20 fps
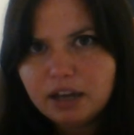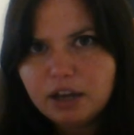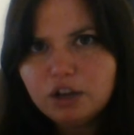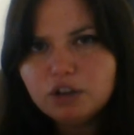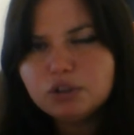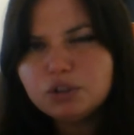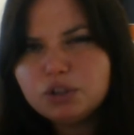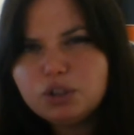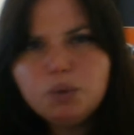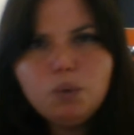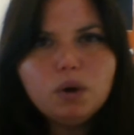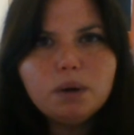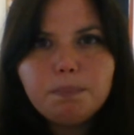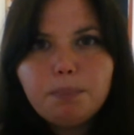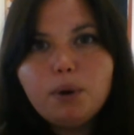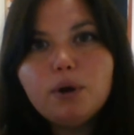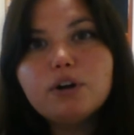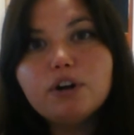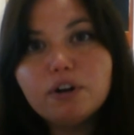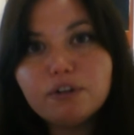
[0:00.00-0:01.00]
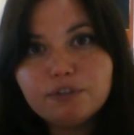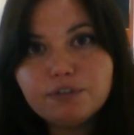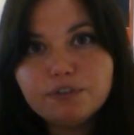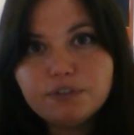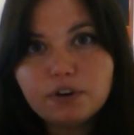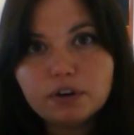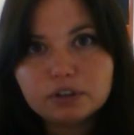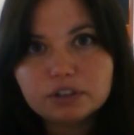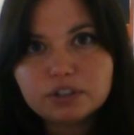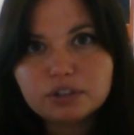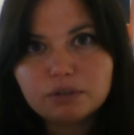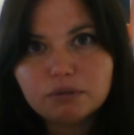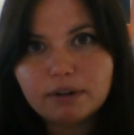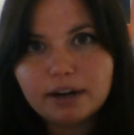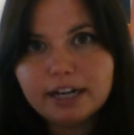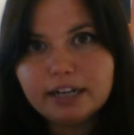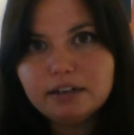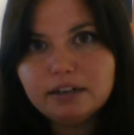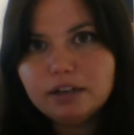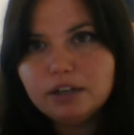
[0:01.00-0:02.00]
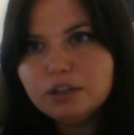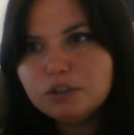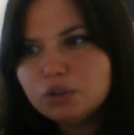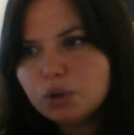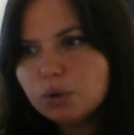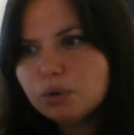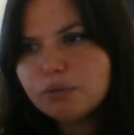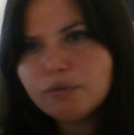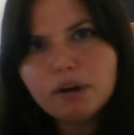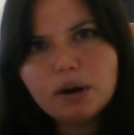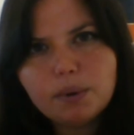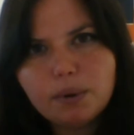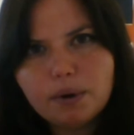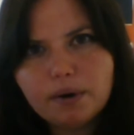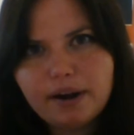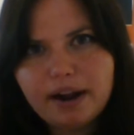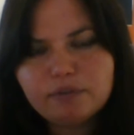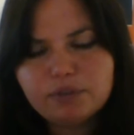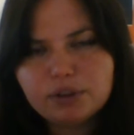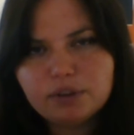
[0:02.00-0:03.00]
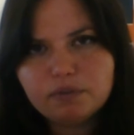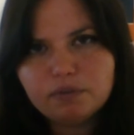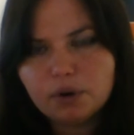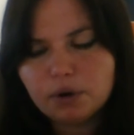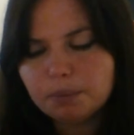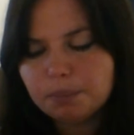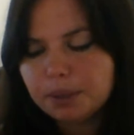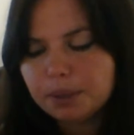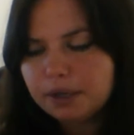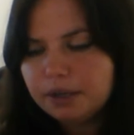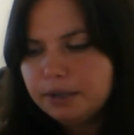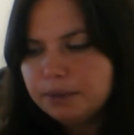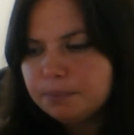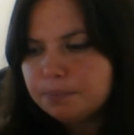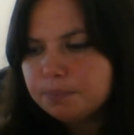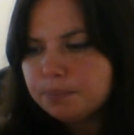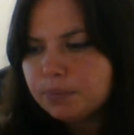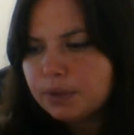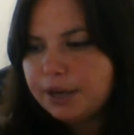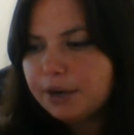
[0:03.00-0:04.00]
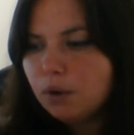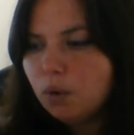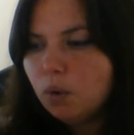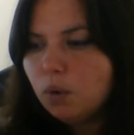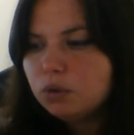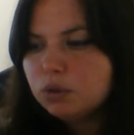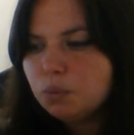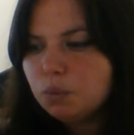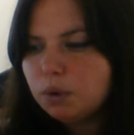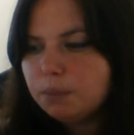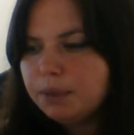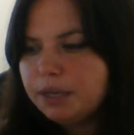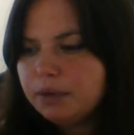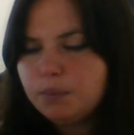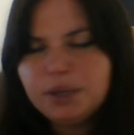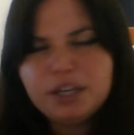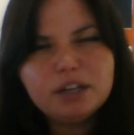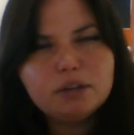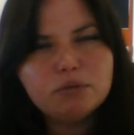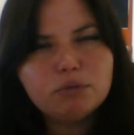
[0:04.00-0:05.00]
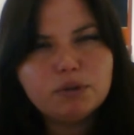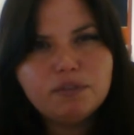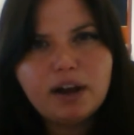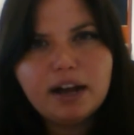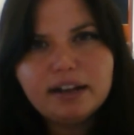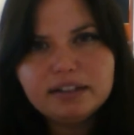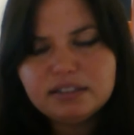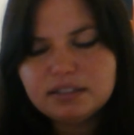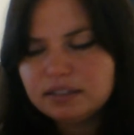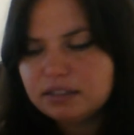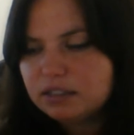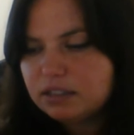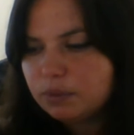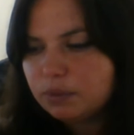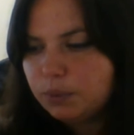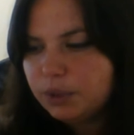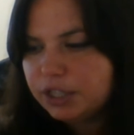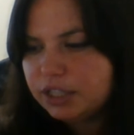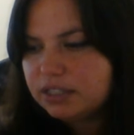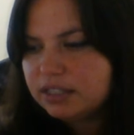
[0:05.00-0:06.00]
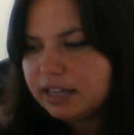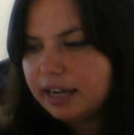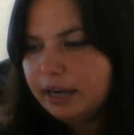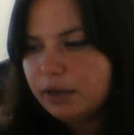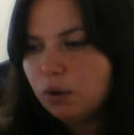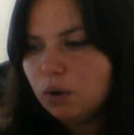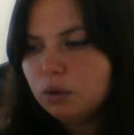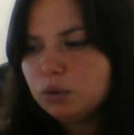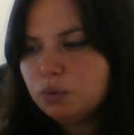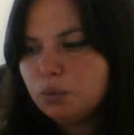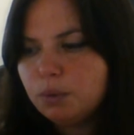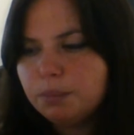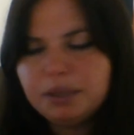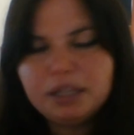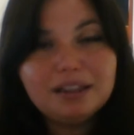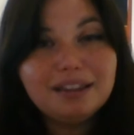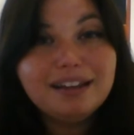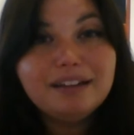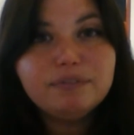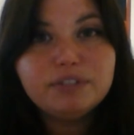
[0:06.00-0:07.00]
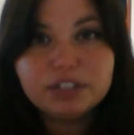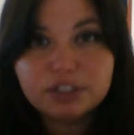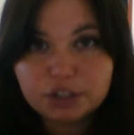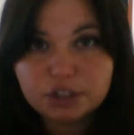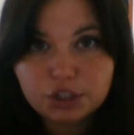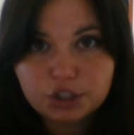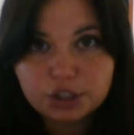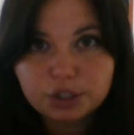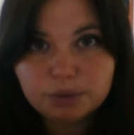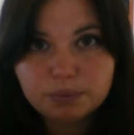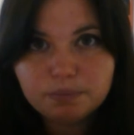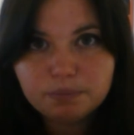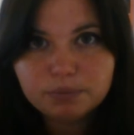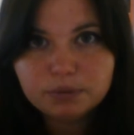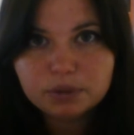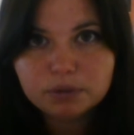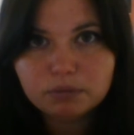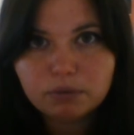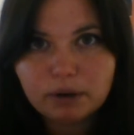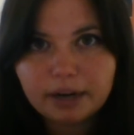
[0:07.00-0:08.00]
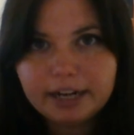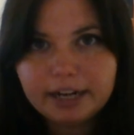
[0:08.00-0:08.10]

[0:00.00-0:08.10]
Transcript: So you want to put her first, right? Don't throw her after the verb. An old woman, we could revise this and we could say an old woman lived in a shoe, right?